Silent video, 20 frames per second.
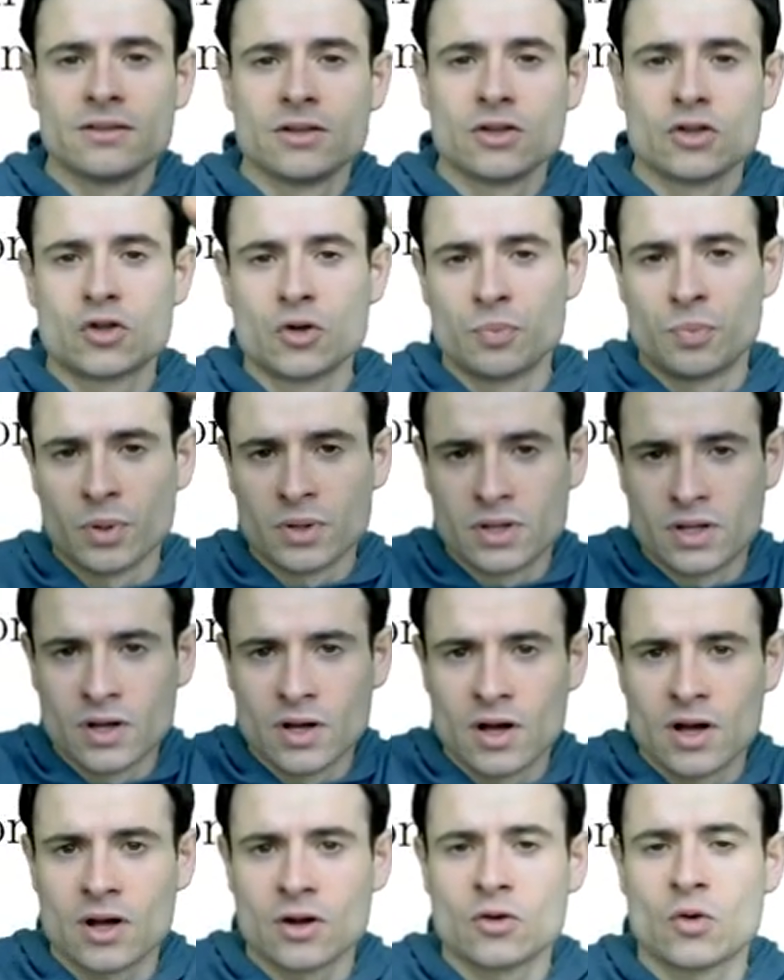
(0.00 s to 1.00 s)
to put
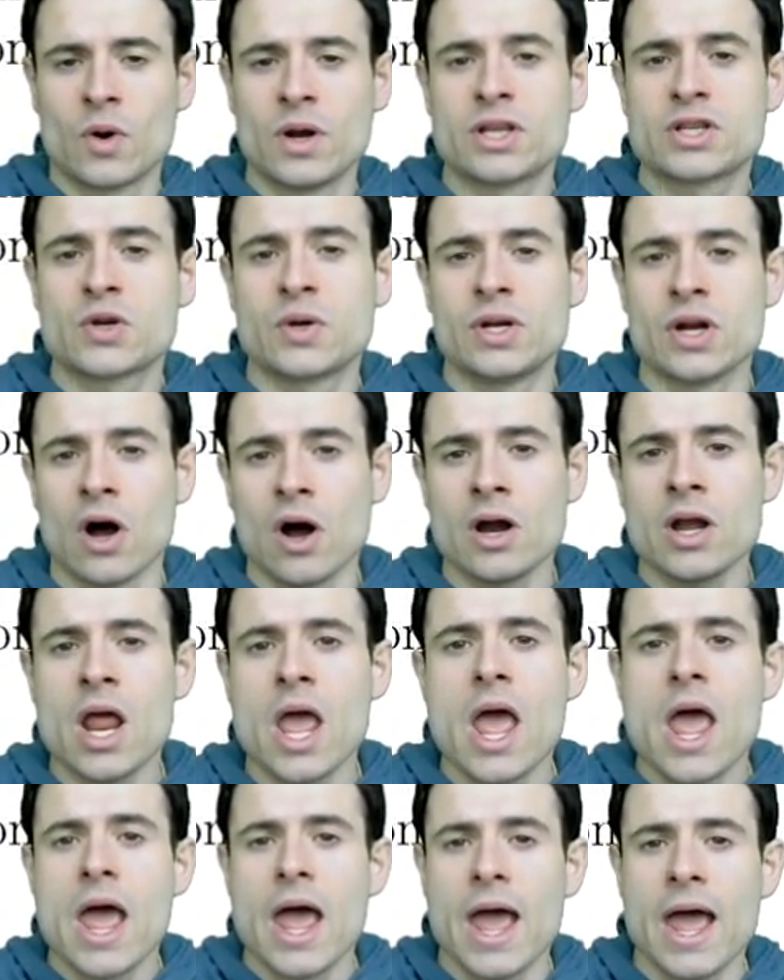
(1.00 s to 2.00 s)
the green screen on
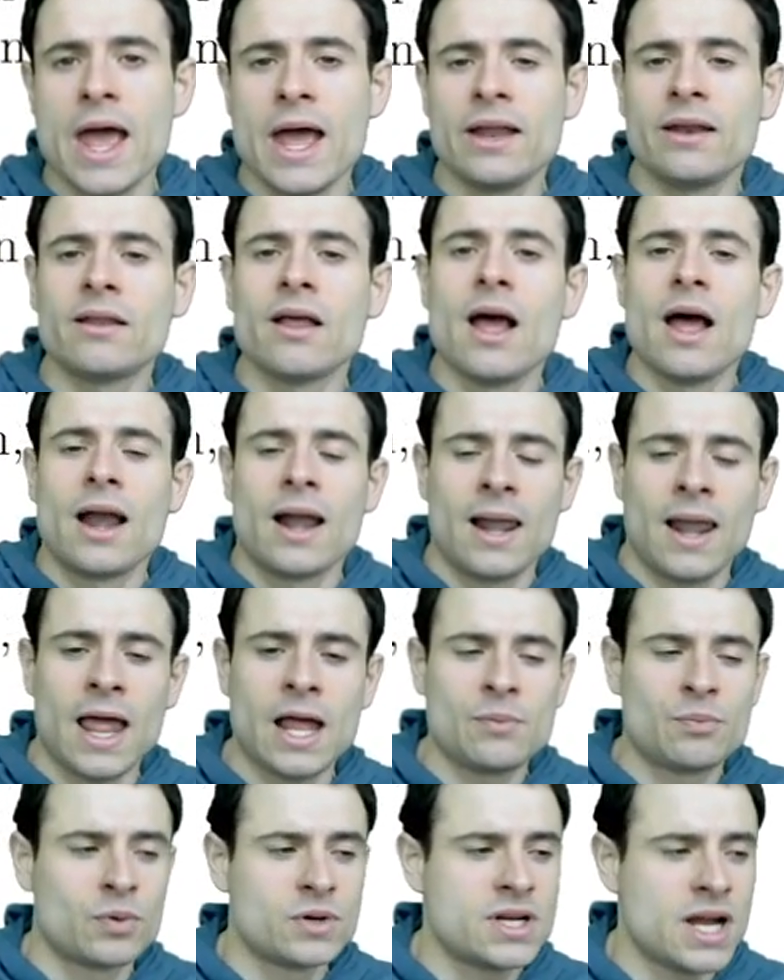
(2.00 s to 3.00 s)
and
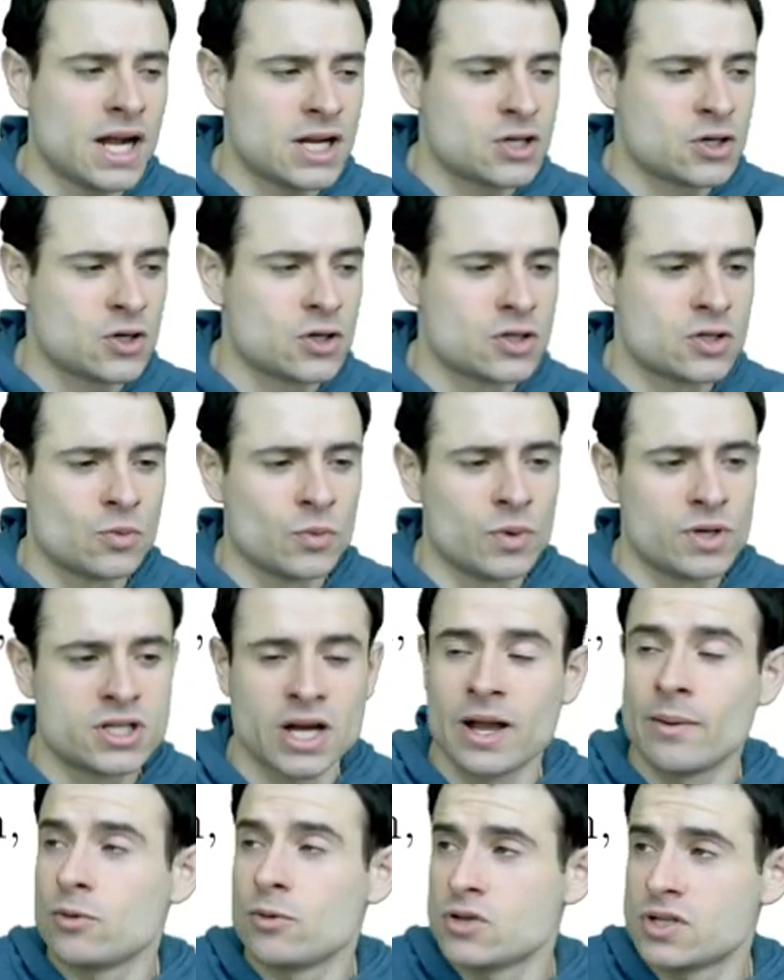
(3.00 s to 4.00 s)
light projectors, which I
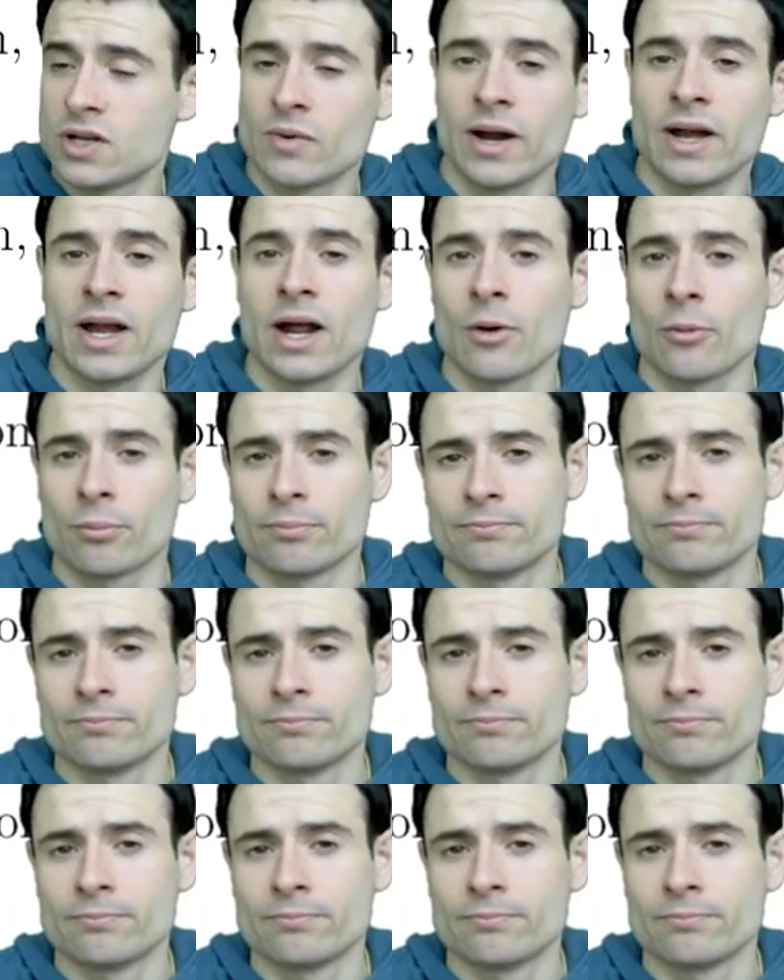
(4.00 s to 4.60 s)
am using right now.